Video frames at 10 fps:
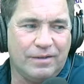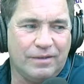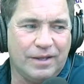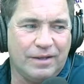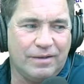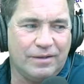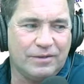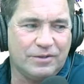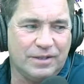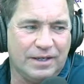the the
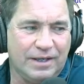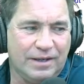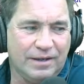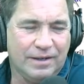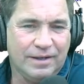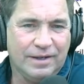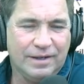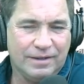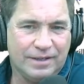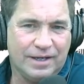city
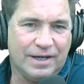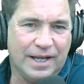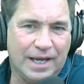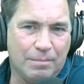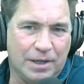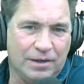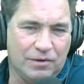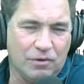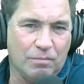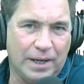did an eminent
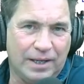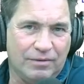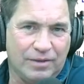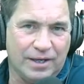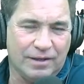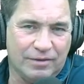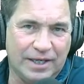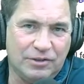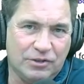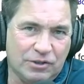domain thing.
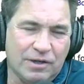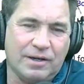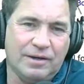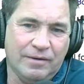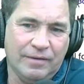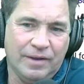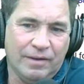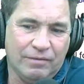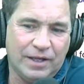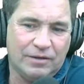They took
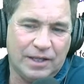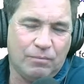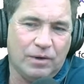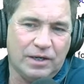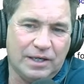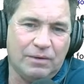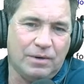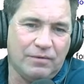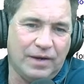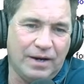they, they wanted to get
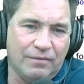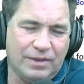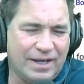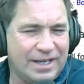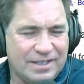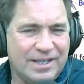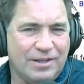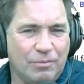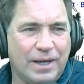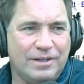rid of everything. I guess they had
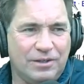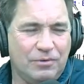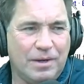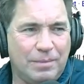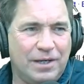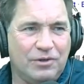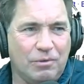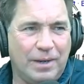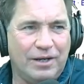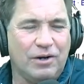the right to do eminent
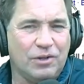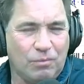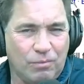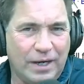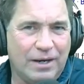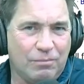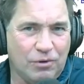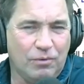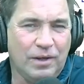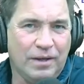domain on the
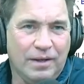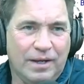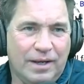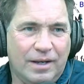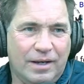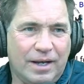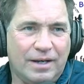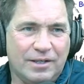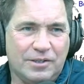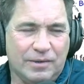railroad, eh, not
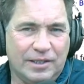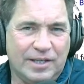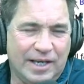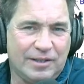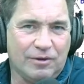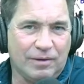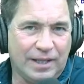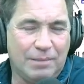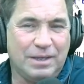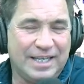necessarily take their
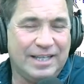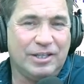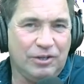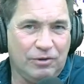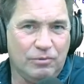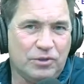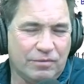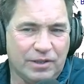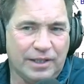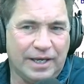land, but take the use
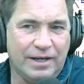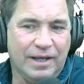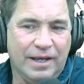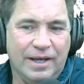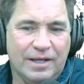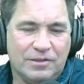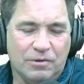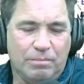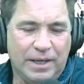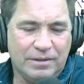of the land. And so
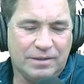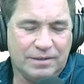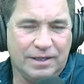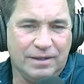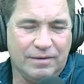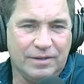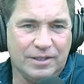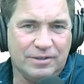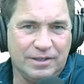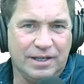basically, the
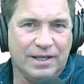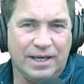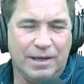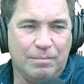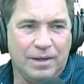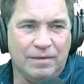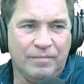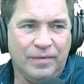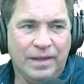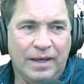city came in
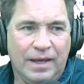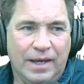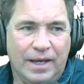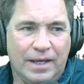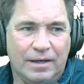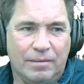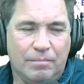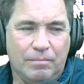and